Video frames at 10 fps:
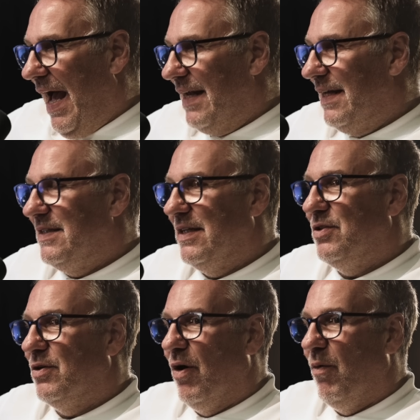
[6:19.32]
and they
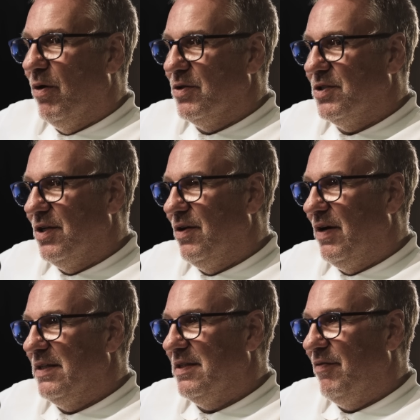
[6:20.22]
said you got to watch
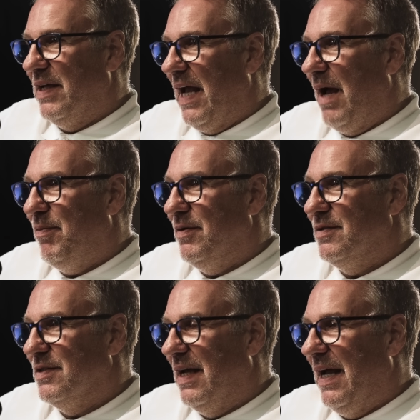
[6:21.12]
tonight something
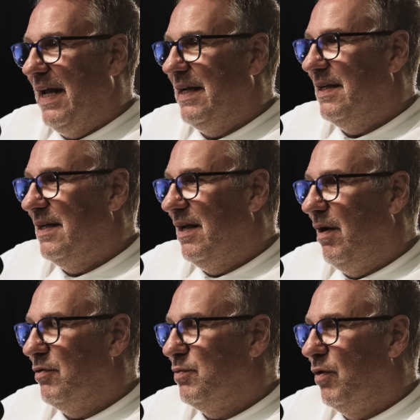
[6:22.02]
happens and
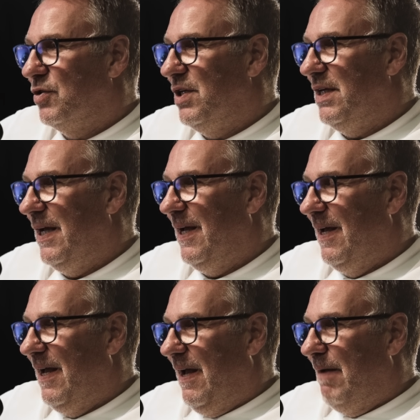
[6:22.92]
i was watching it
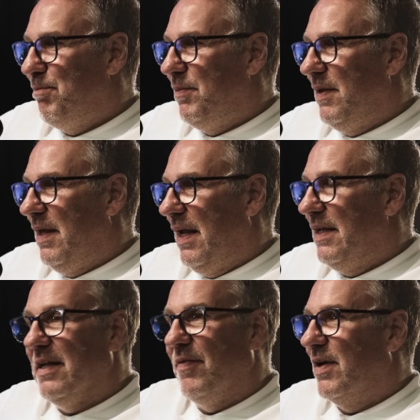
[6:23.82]

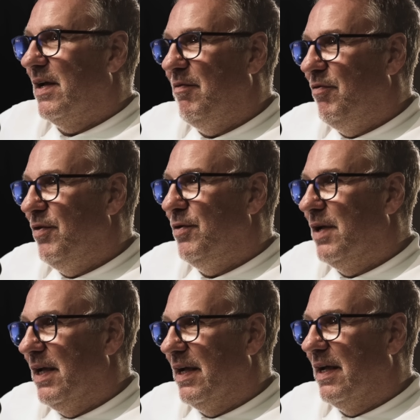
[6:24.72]
and he done the kung fu
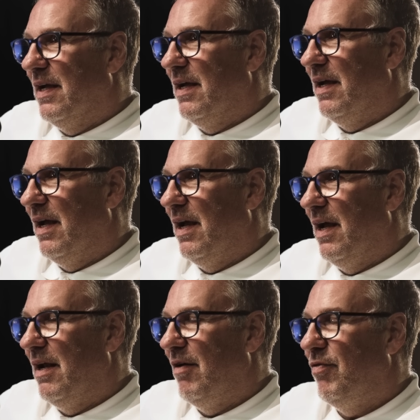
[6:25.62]
kick
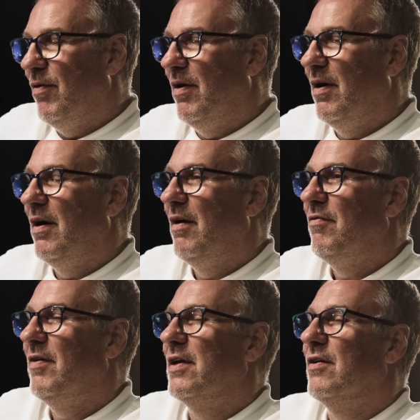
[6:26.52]
and i thought oh,
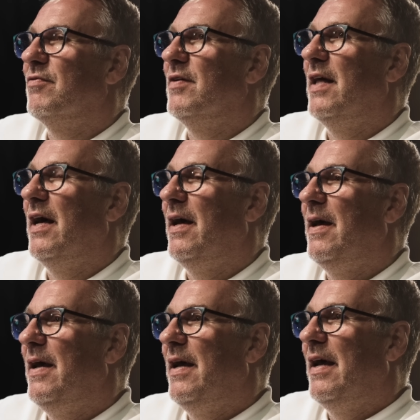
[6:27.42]
thank god for that
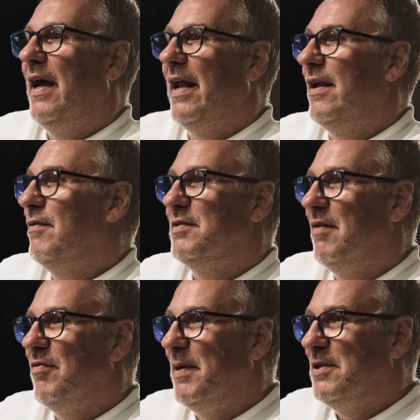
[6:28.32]
and i was
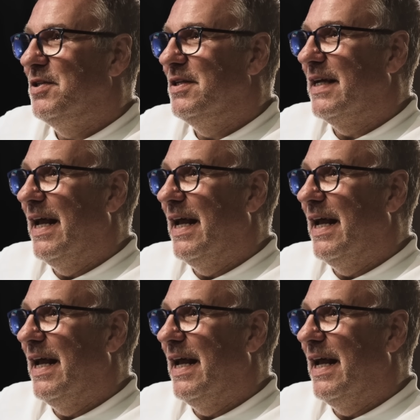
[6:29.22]
never mentioned